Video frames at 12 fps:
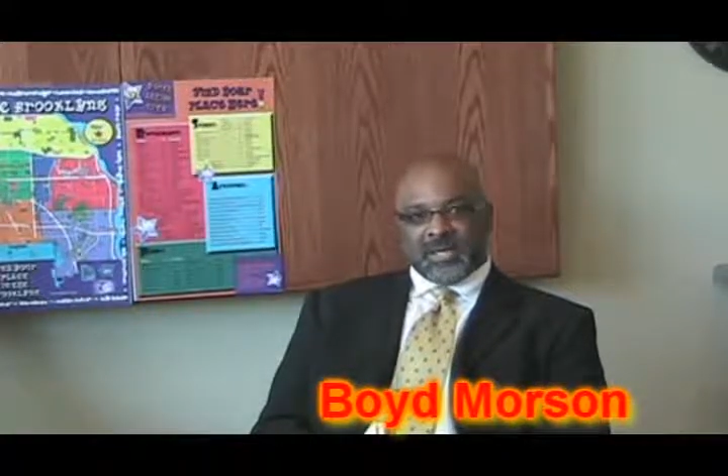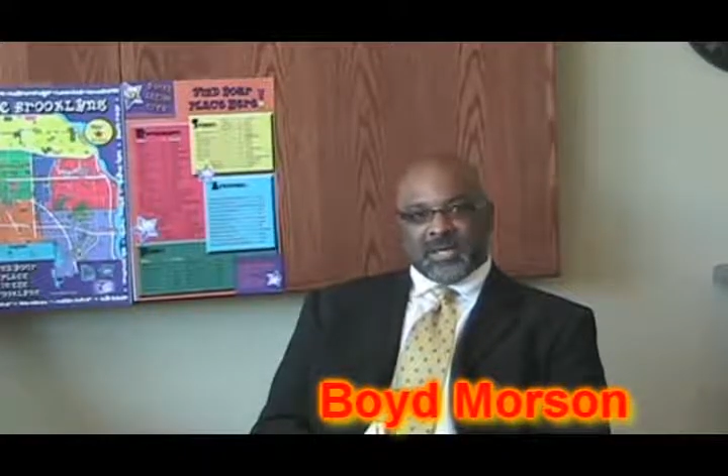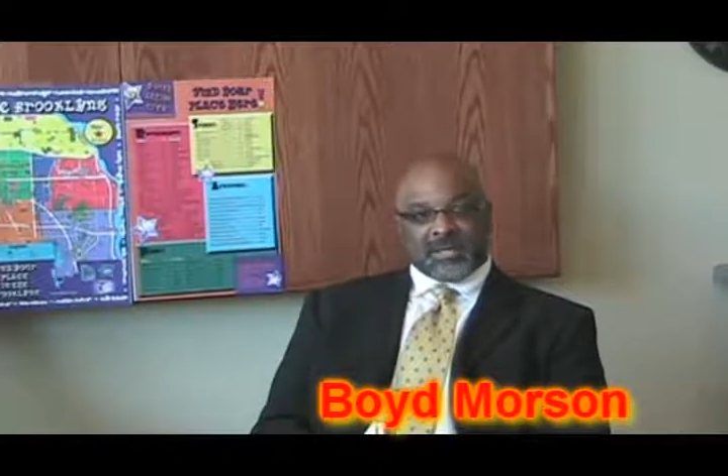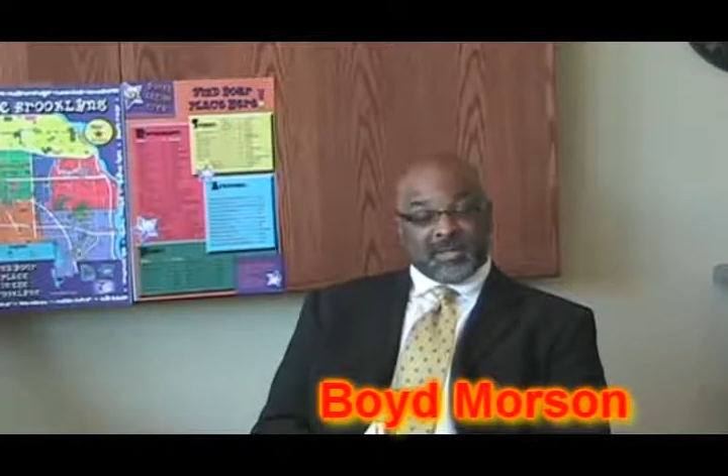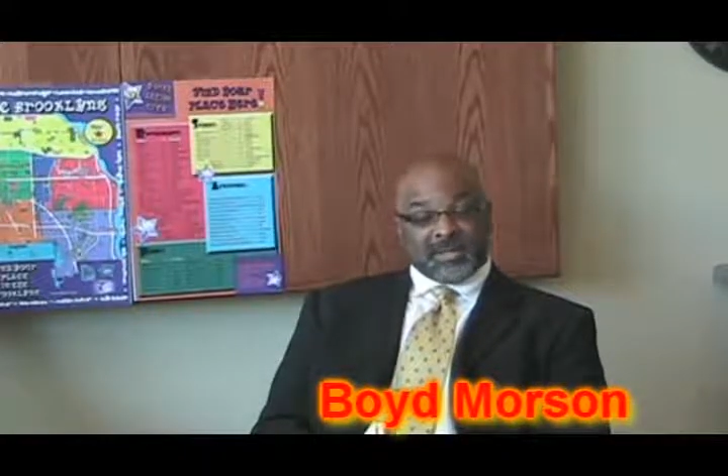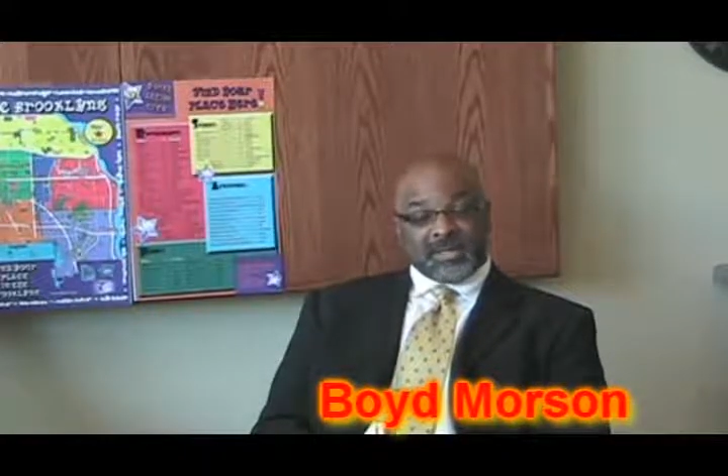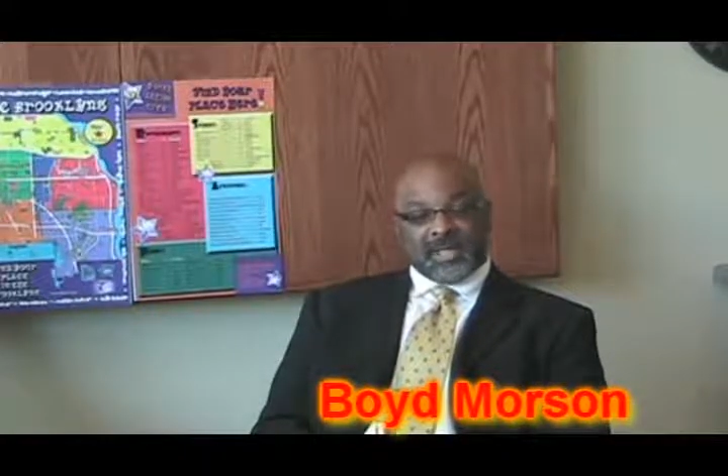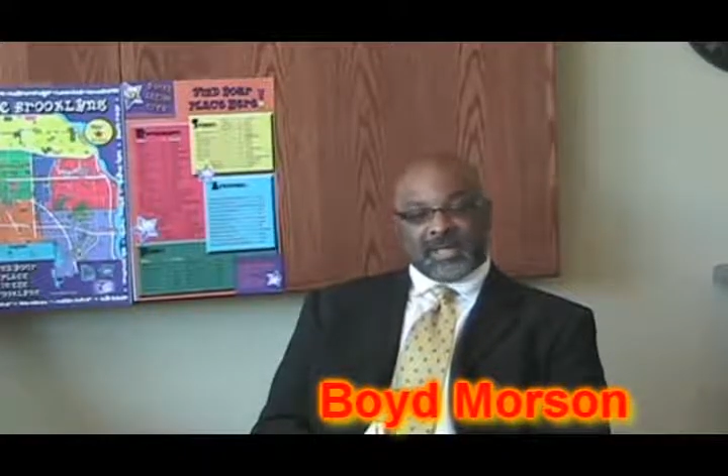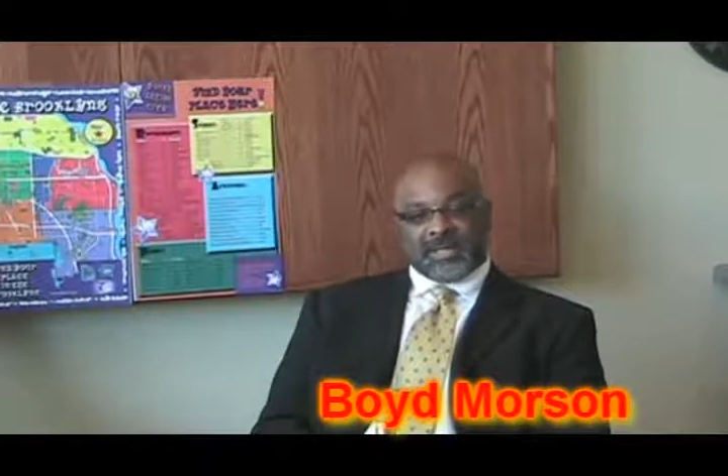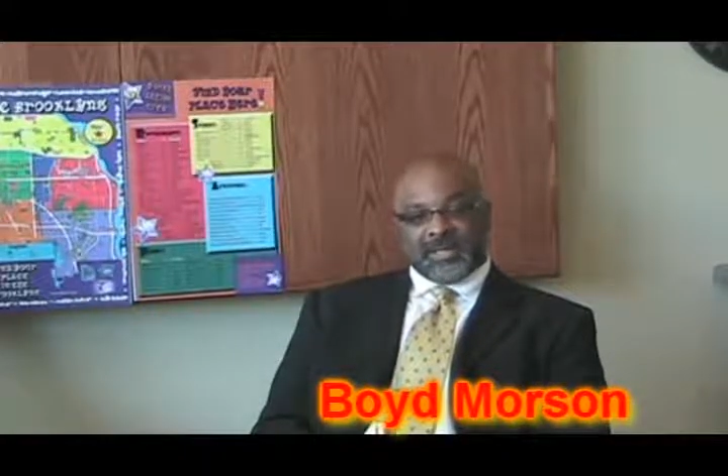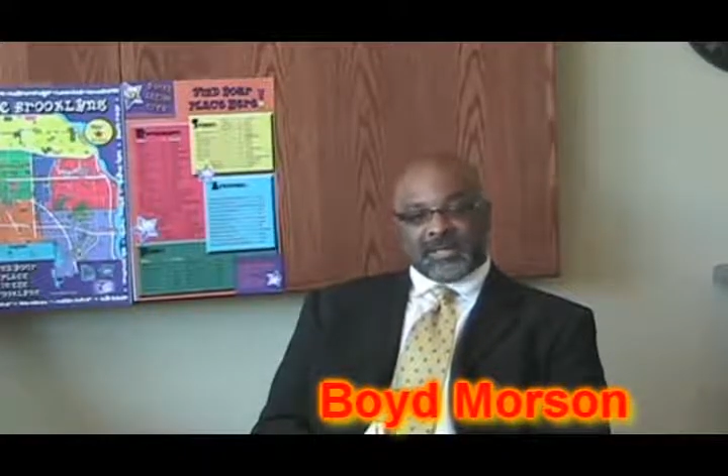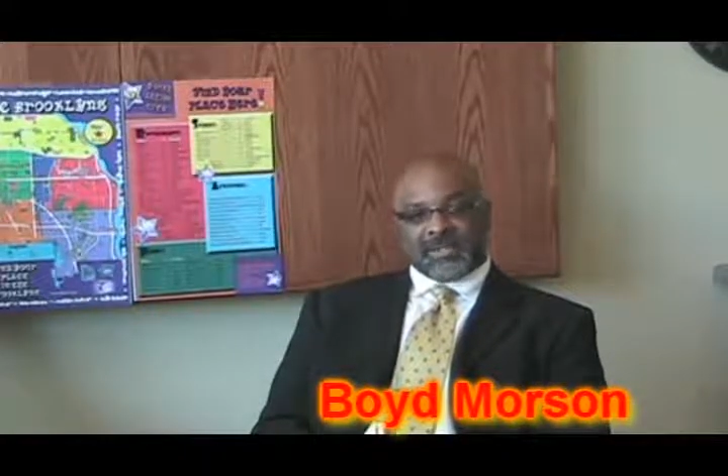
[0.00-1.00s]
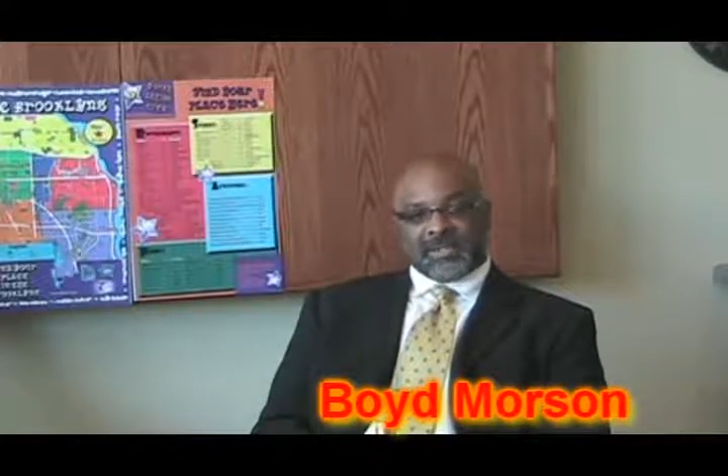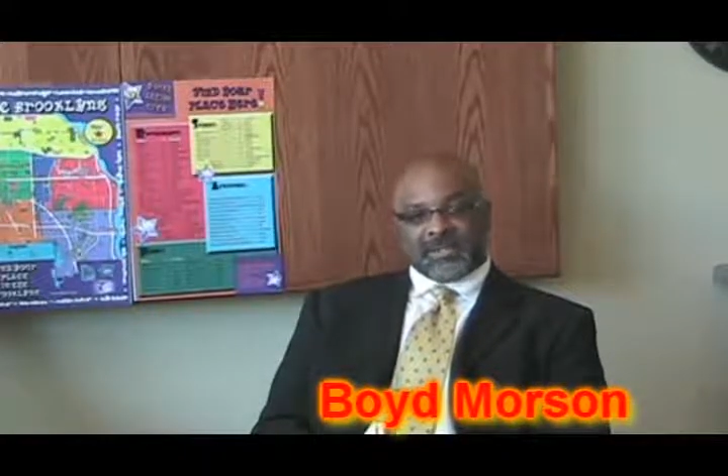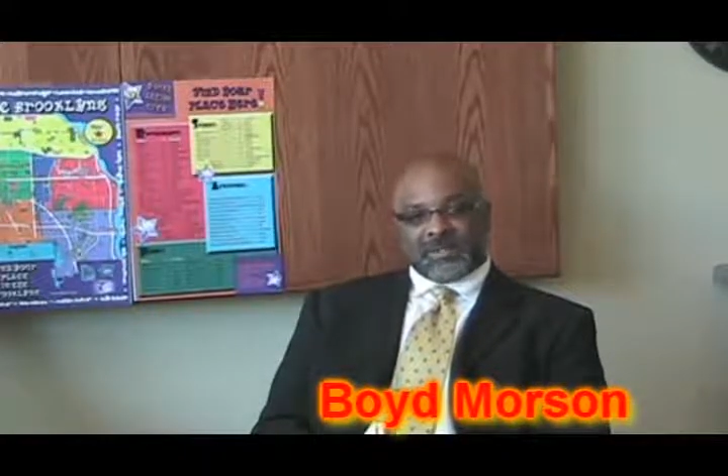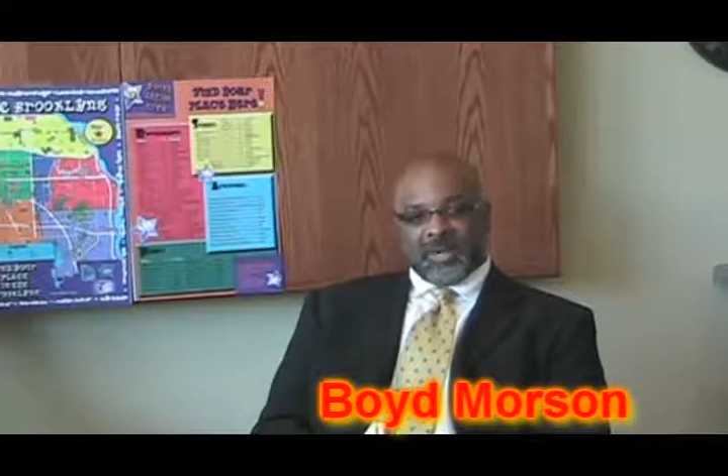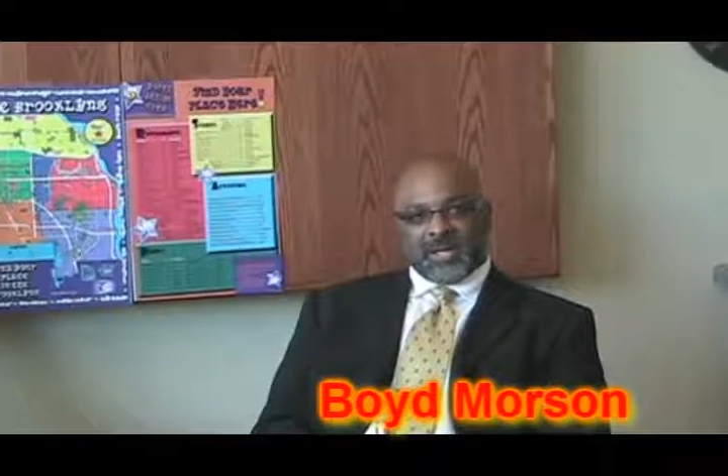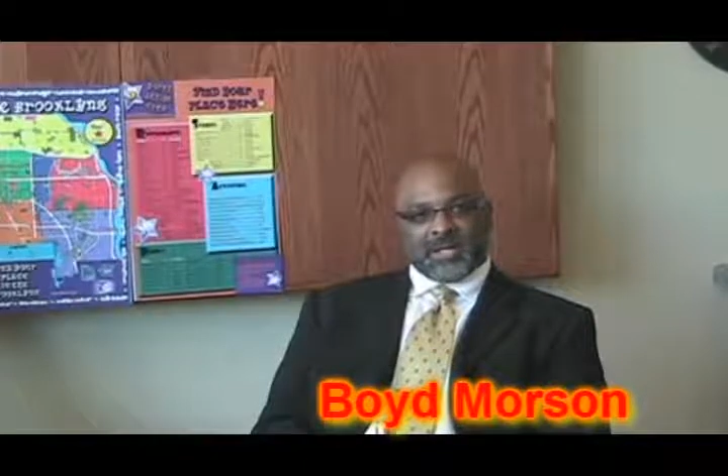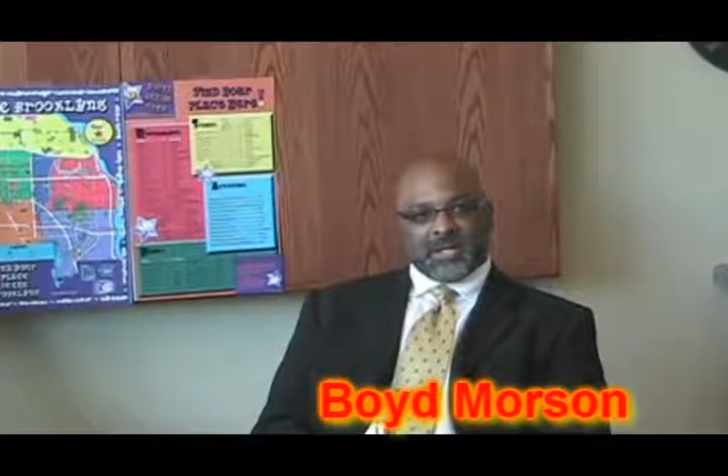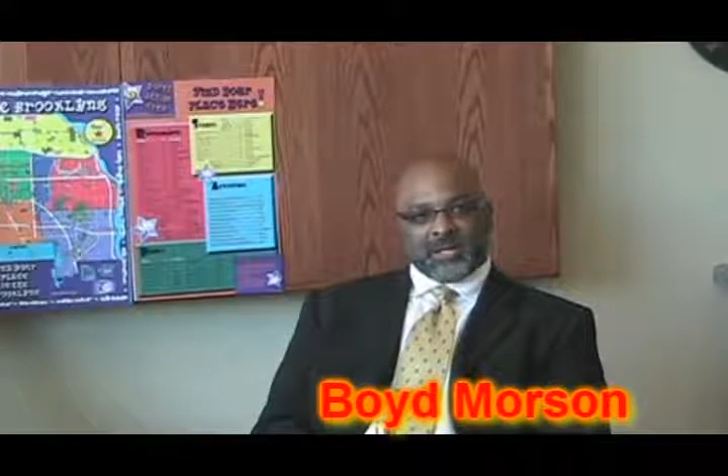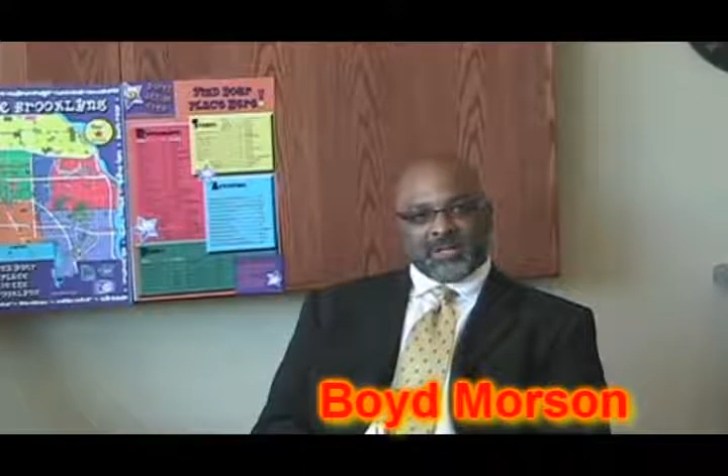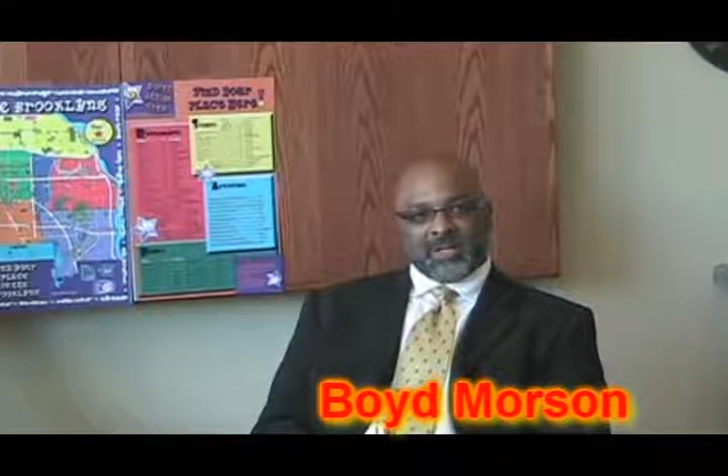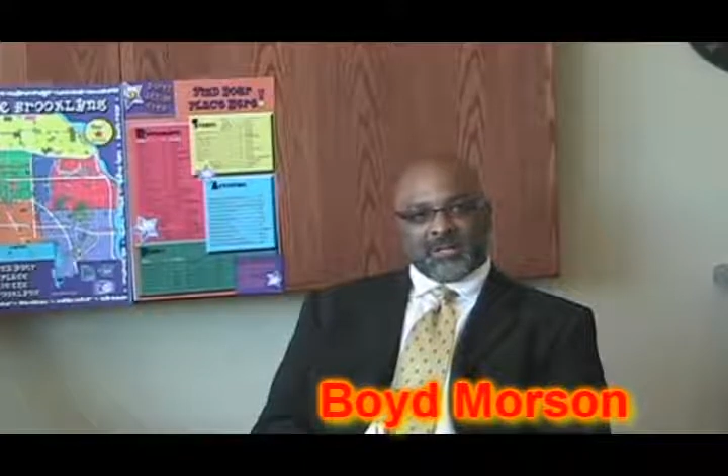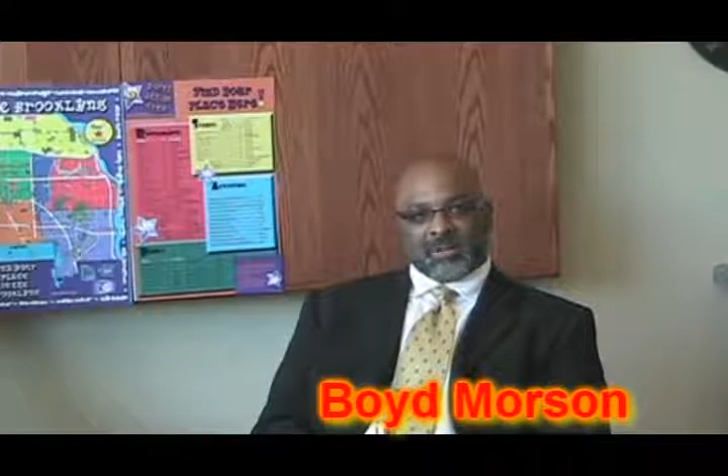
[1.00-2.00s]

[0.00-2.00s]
It's going to take leadership, great leadership.